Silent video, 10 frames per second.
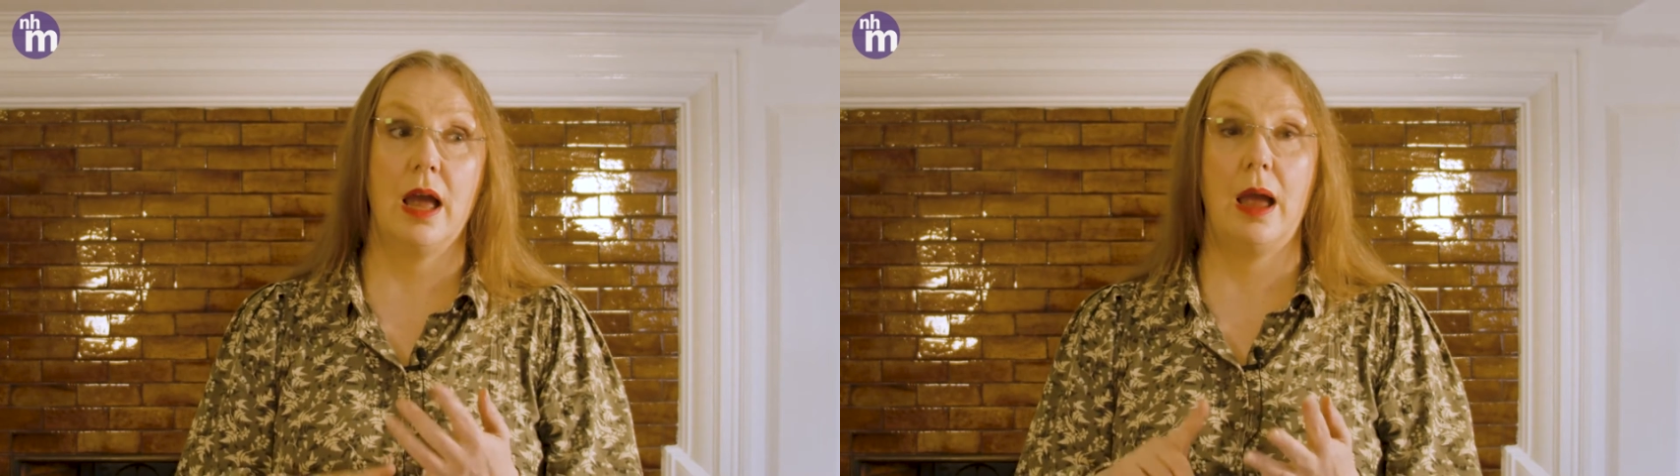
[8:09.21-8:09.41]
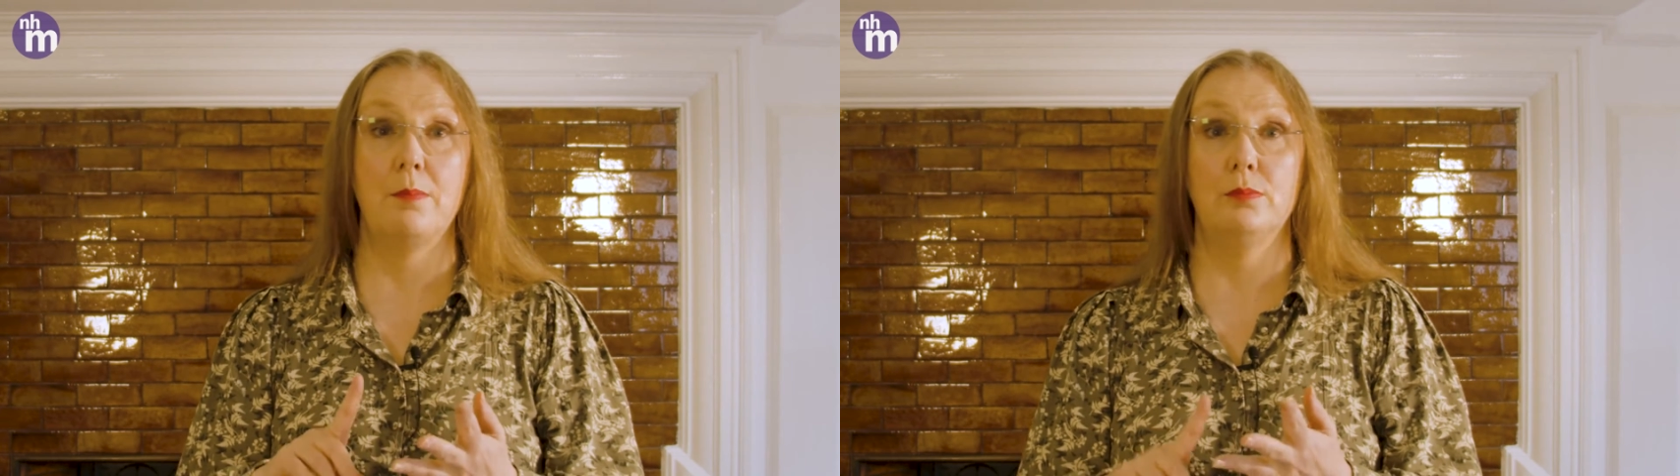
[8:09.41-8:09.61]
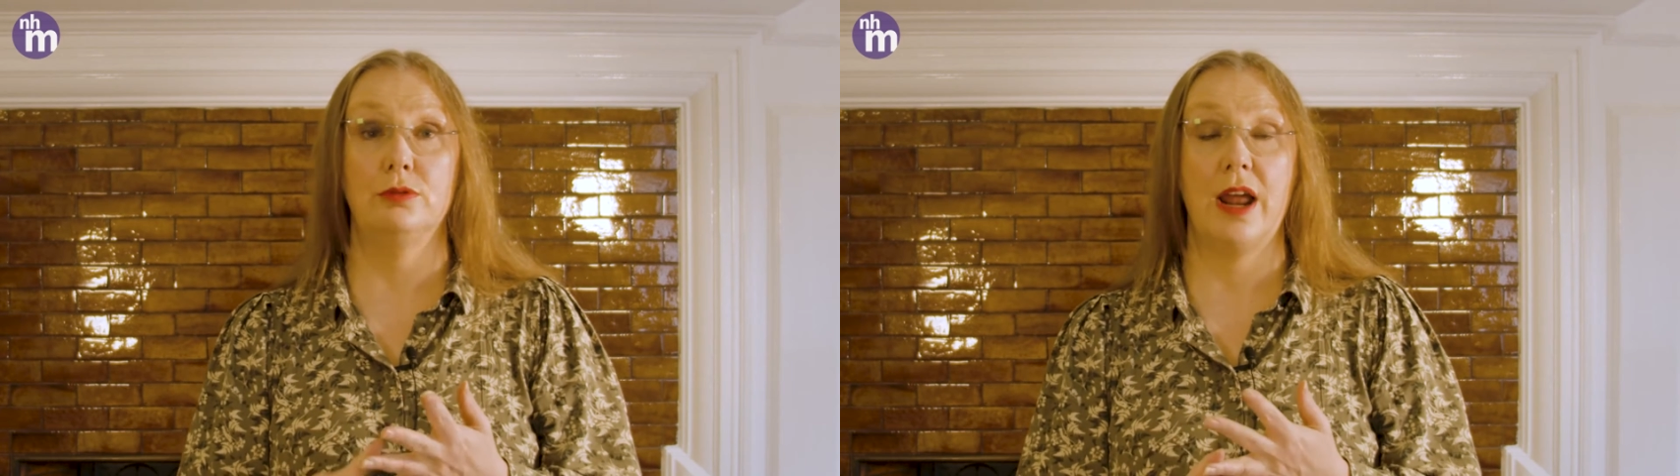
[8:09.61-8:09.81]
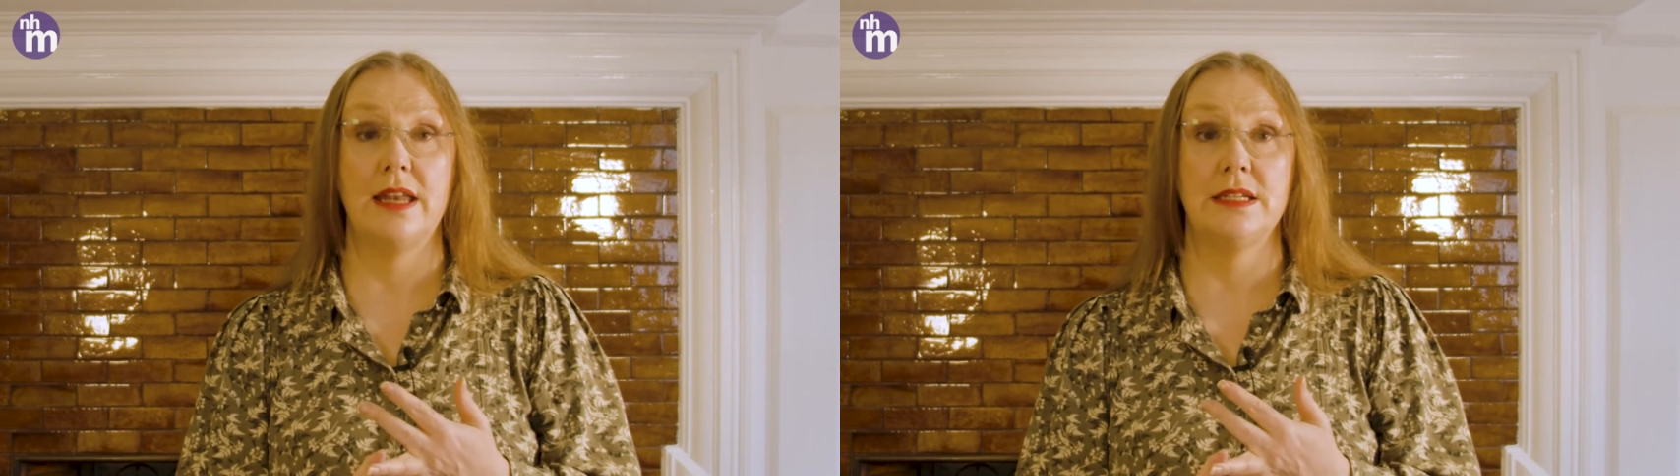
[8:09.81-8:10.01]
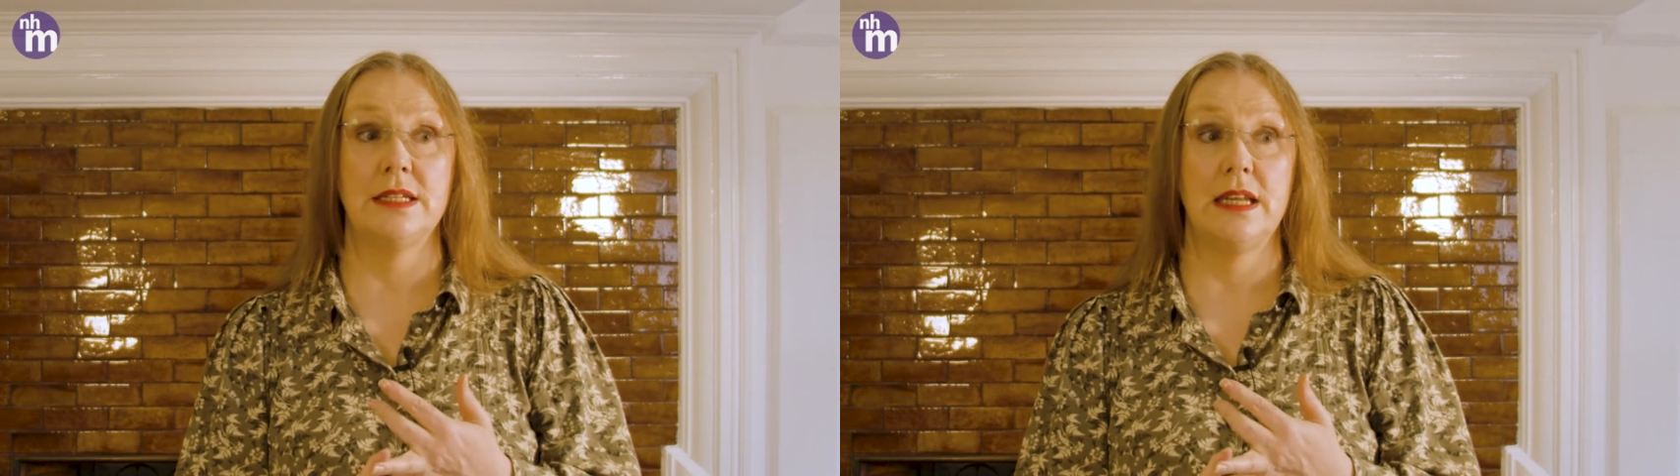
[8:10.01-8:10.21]
and
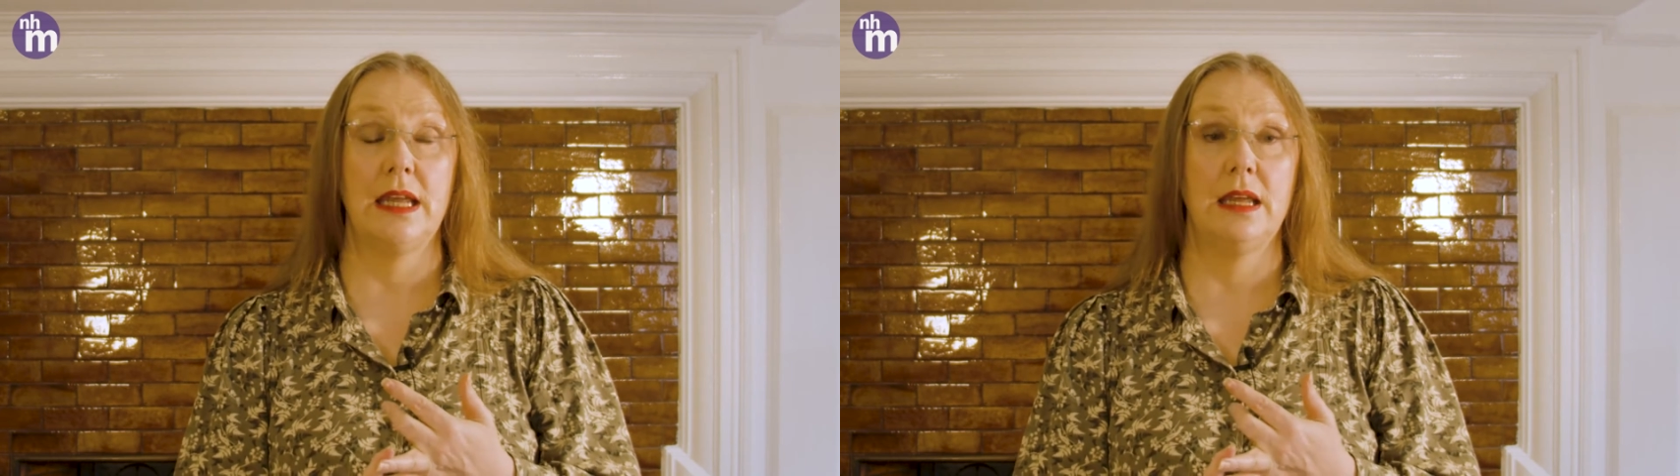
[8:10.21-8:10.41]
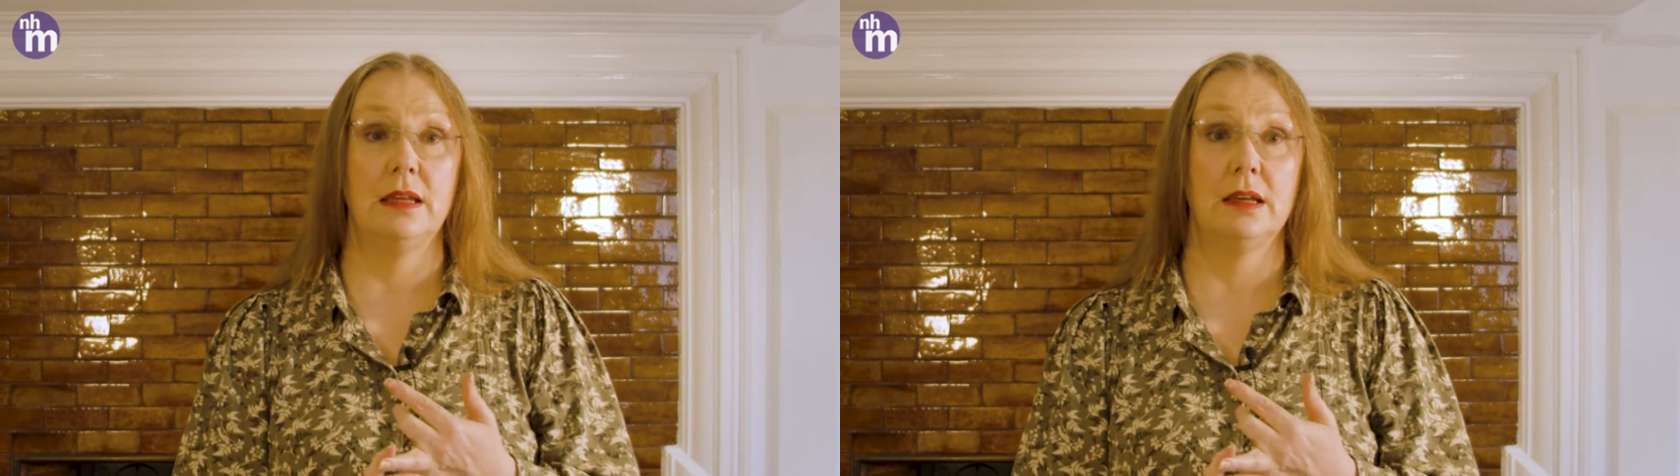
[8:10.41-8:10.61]
brandy